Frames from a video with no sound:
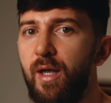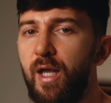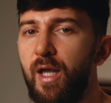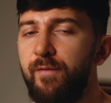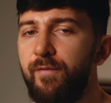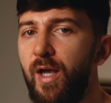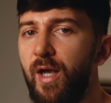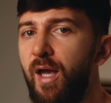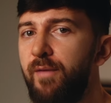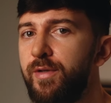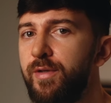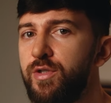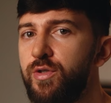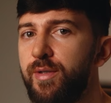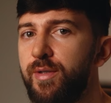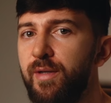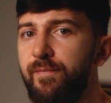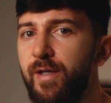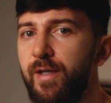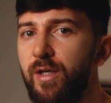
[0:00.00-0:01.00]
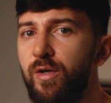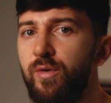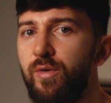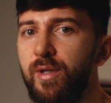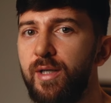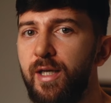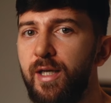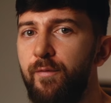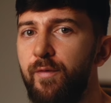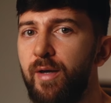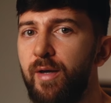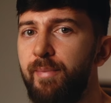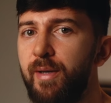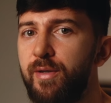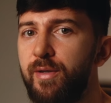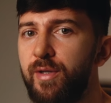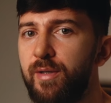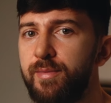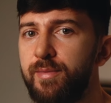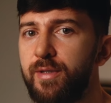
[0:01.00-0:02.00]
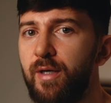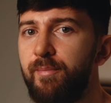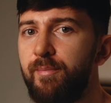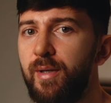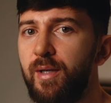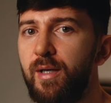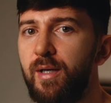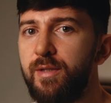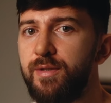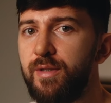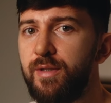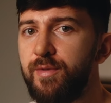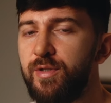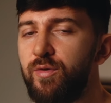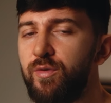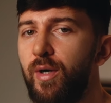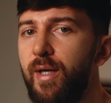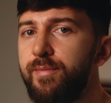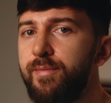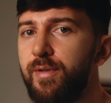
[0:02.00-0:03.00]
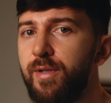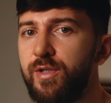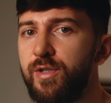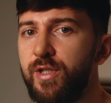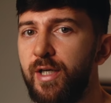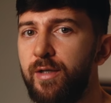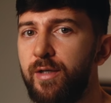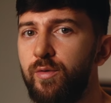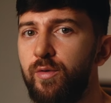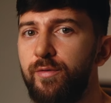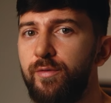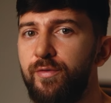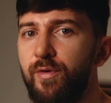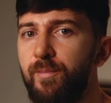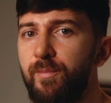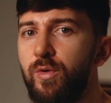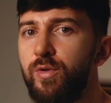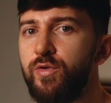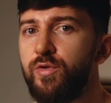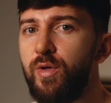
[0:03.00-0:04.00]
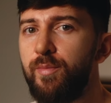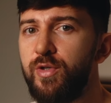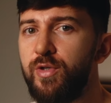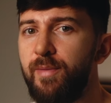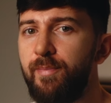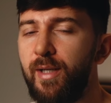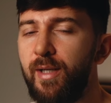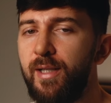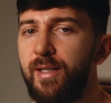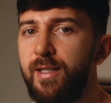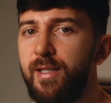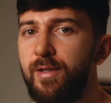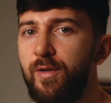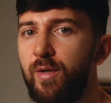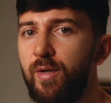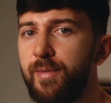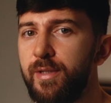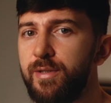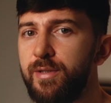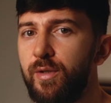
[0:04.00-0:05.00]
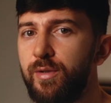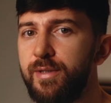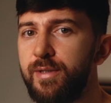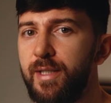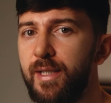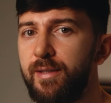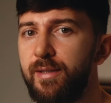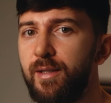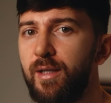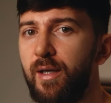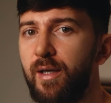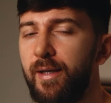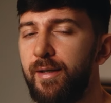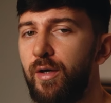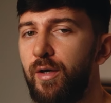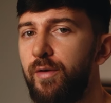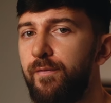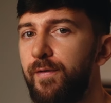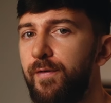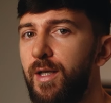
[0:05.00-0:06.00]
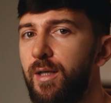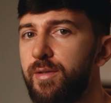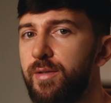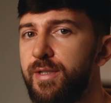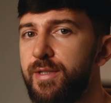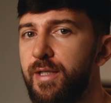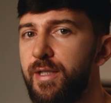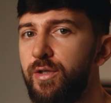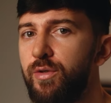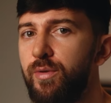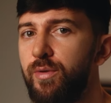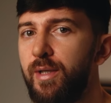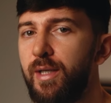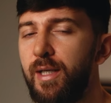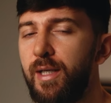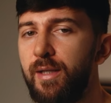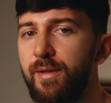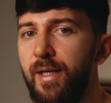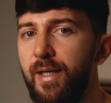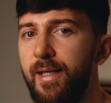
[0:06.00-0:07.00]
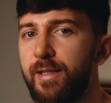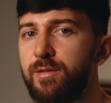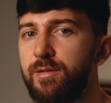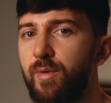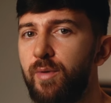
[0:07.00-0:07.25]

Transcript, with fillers: If you have enjoyed the video, give it a big thumbs up, subscribe to the channel for more dropshipping and e-commerce content, and hopefully I'll see you in the next